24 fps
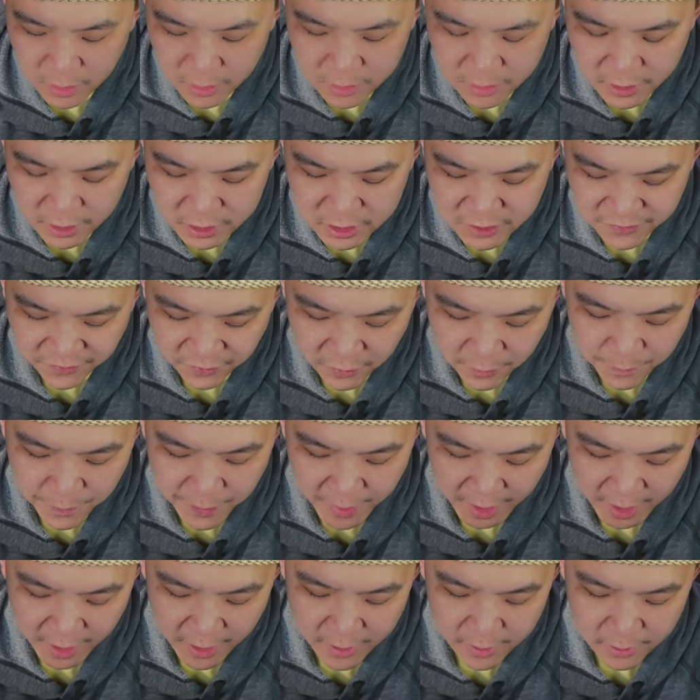This
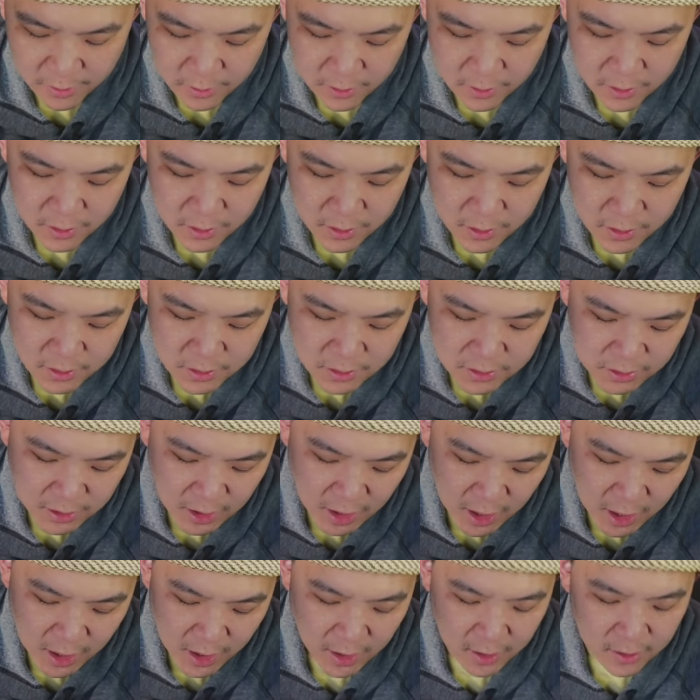footband, it's
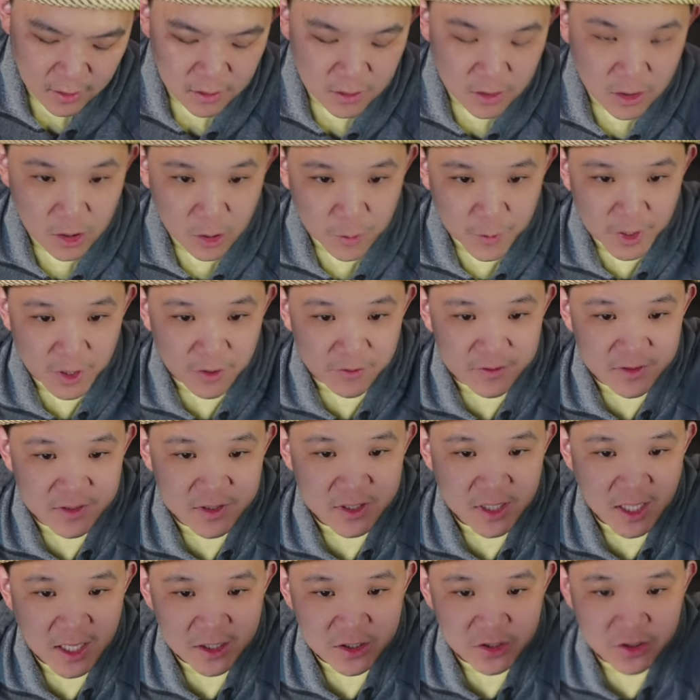got a little bit of
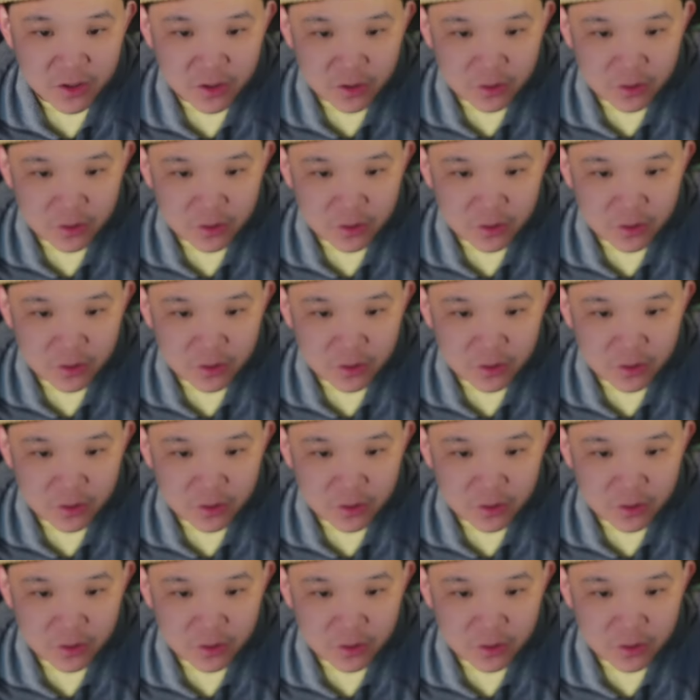texture